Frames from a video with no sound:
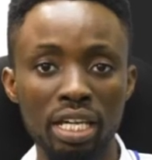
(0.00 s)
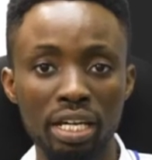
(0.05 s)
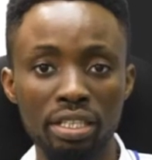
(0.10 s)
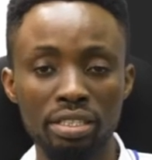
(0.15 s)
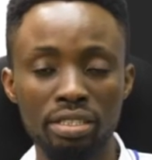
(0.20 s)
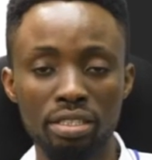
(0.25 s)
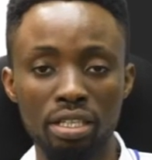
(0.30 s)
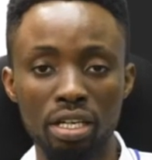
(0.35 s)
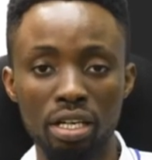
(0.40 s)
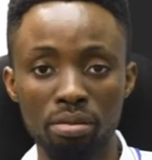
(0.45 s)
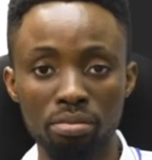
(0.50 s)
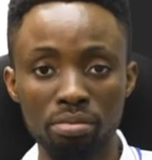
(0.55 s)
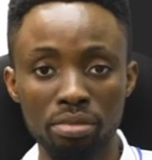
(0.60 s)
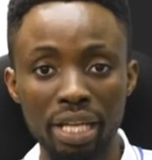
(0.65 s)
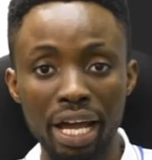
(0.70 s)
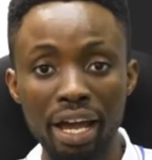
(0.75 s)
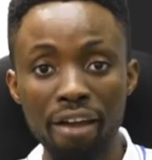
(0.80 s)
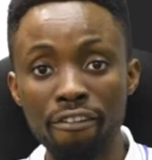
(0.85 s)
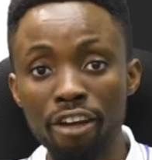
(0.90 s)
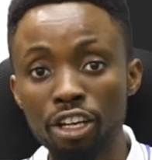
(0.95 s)
get
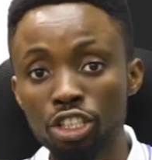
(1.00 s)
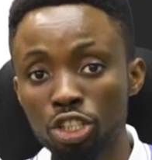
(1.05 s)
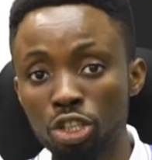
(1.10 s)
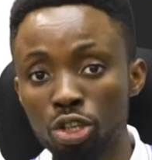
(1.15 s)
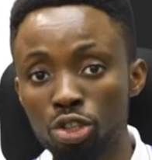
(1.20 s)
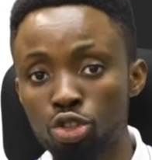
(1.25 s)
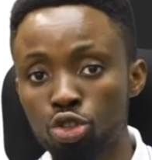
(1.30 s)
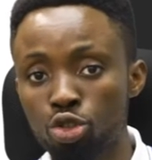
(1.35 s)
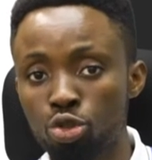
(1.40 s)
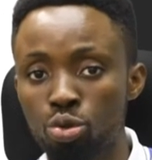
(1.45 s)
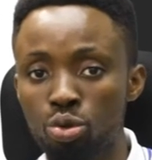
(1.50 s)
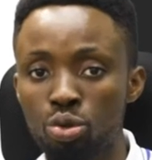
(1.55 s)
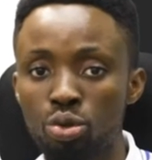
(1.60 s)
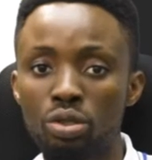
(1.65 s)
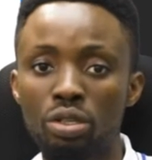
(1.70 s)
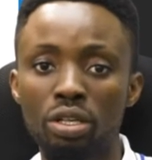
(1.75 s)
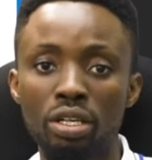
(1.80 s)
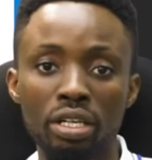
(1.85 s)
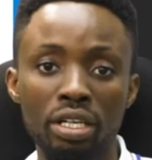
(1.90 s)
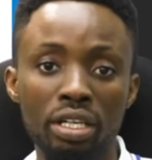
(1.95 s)
direction
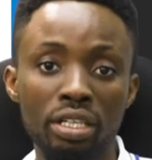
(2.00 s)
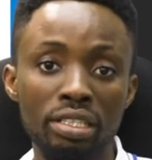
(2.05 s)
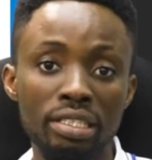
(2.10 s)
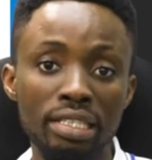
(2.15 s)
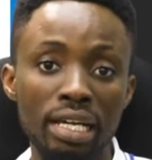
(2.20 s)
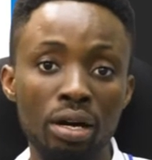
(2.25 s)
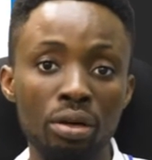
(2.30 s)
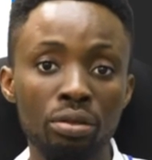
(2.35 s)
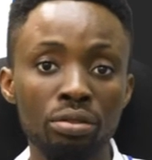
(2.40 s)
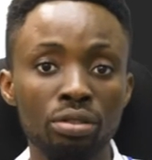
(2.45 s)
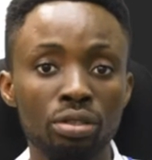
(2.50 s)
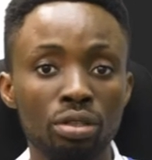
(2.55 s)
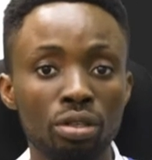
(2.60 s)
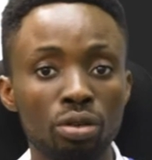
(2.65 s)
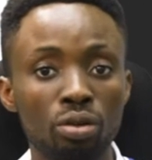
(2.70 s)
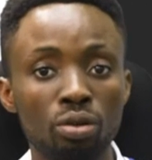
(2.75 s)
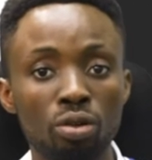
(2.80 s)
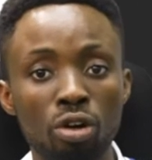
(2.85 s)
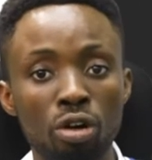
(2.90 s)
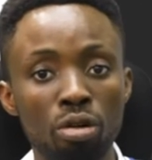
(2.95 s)
to a town
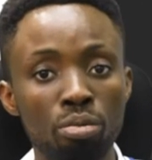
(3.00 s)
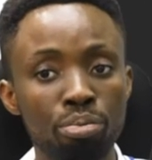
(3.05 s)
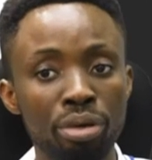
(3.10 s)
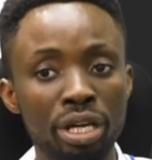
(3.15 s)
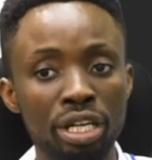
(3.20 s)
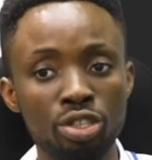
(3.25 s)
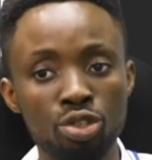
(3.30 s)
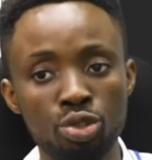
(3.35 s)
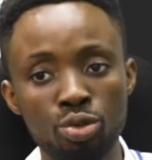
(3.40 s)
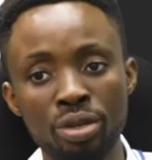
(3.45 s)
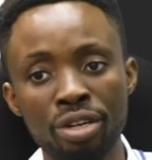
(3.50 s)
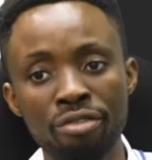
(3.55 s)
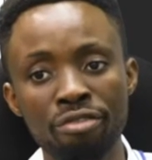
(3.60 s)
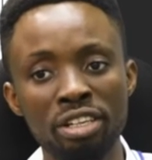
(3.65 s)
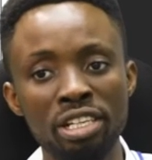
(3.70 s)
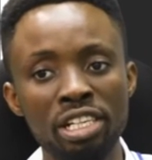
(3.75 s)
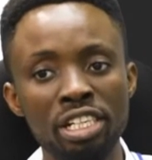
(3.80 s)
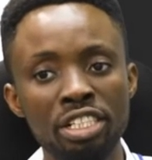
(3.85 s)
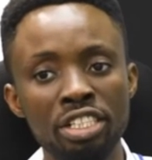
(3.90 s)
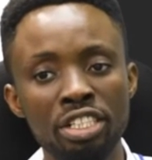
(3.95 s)
compared to
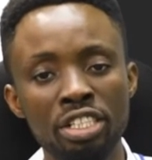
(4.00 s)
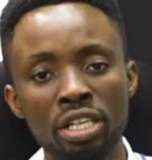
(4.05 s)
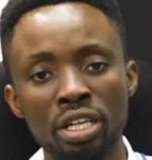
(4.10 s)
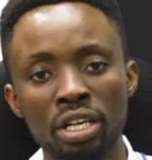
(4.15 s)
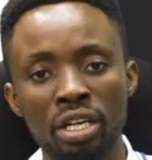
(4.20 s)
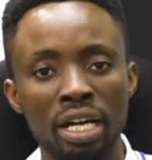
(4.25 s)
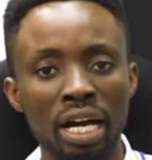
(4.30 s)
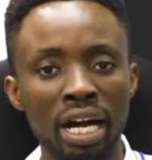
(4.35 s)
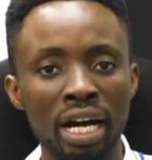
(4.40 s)
a village.